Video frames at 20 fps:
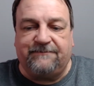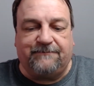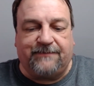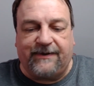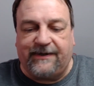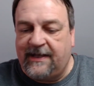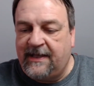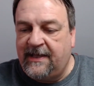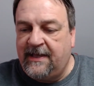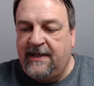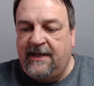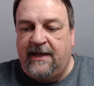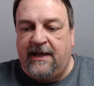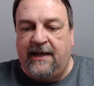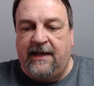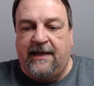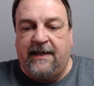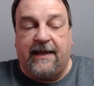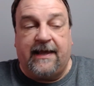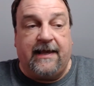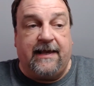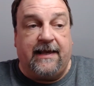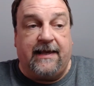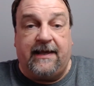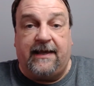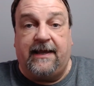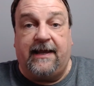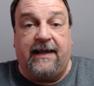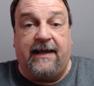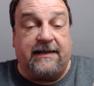But
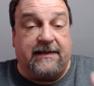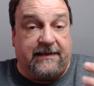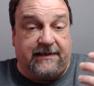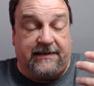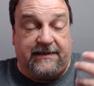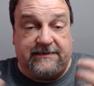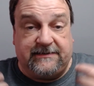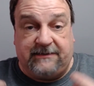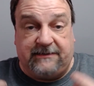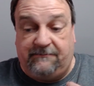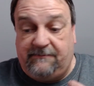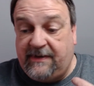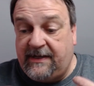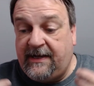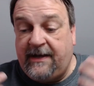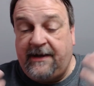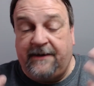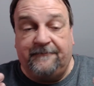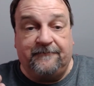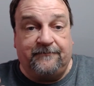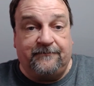is it me?